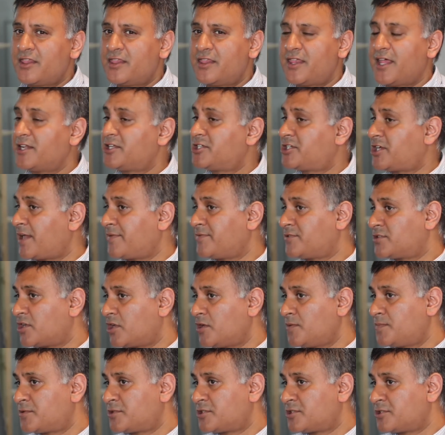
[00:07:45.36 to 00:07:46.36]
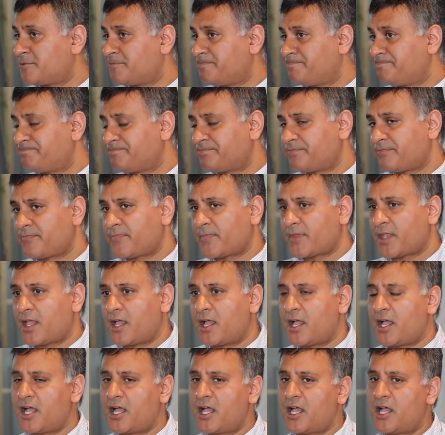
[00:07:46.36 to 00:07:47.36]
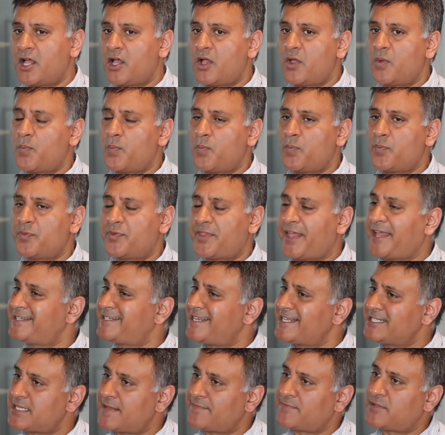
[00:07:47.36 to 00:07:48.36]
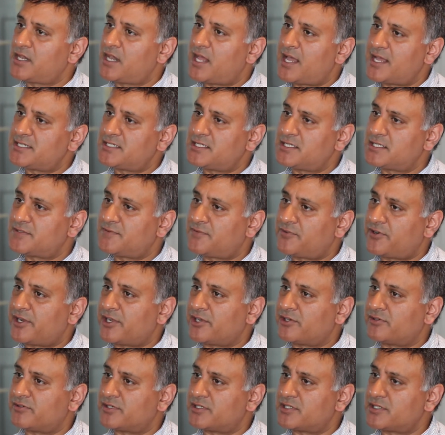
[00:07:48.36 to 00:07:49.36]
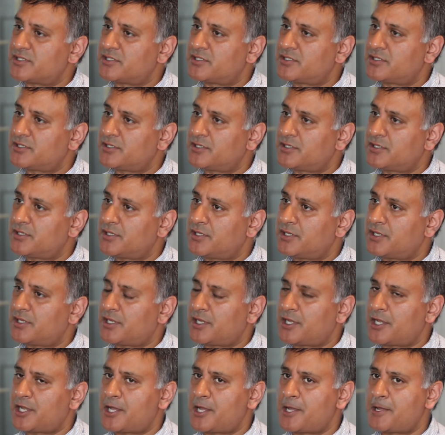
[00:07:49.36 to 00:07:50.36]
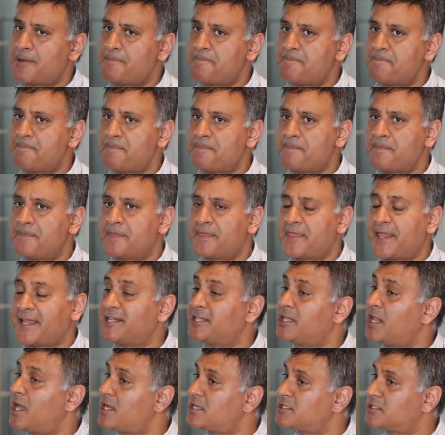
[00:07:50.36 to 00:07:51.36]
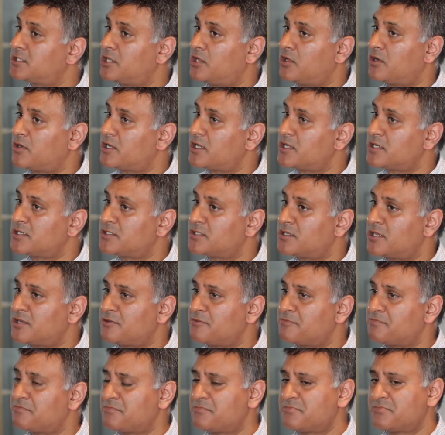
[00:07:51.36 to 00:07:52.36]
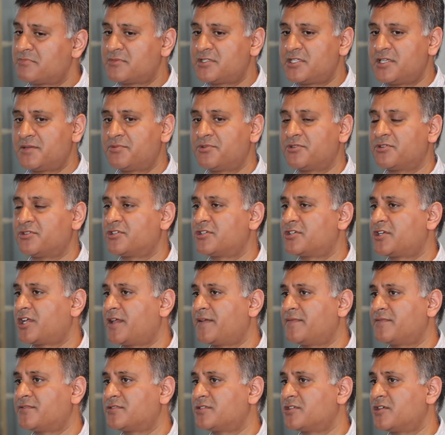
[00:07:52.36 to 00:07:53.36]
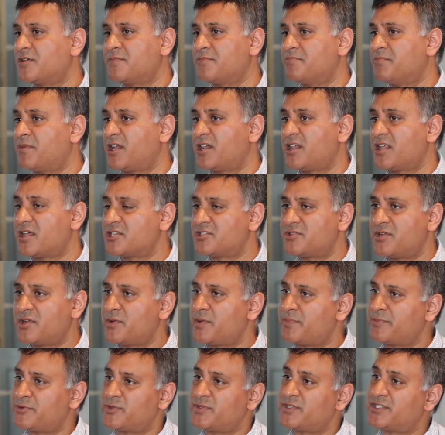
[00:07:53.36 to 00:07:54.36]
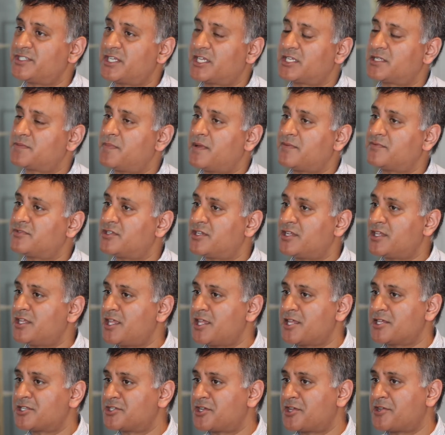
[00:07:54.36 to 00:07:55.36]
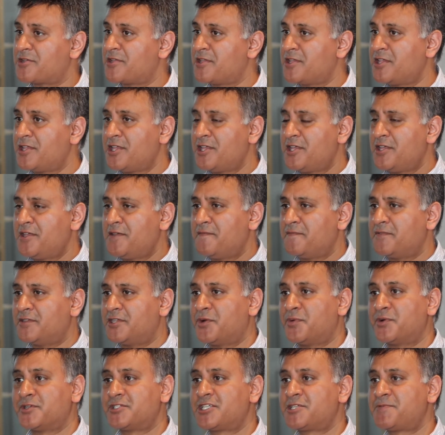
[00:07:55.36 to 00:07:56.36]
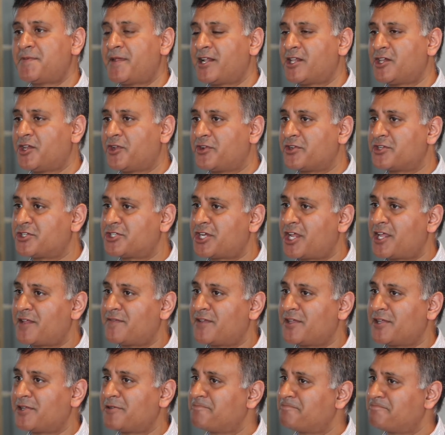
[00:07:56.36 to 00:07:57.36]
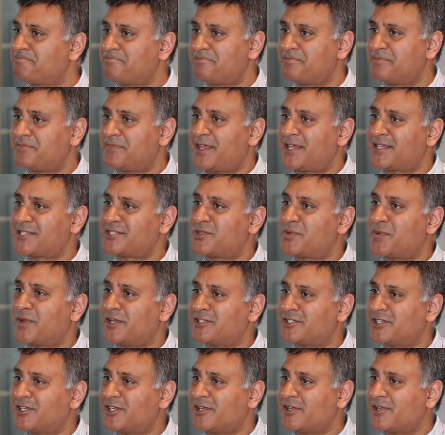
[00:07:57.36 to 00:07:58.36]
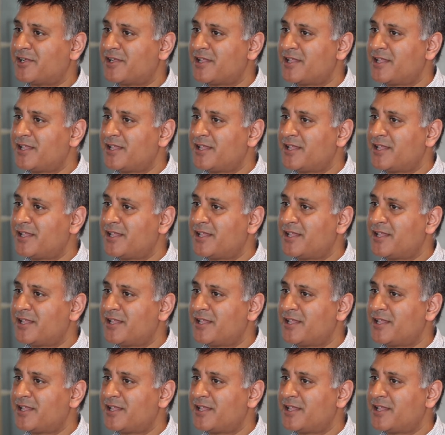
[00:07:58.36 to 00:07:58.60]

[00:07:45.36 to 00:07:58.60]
Then shave soaps. They tend to have the lightest fragrance. They last the longest, so typical shave soap might last you anywhere between 6 months and a year, so if you don't want to spend a lot on shaving, that's the way to go.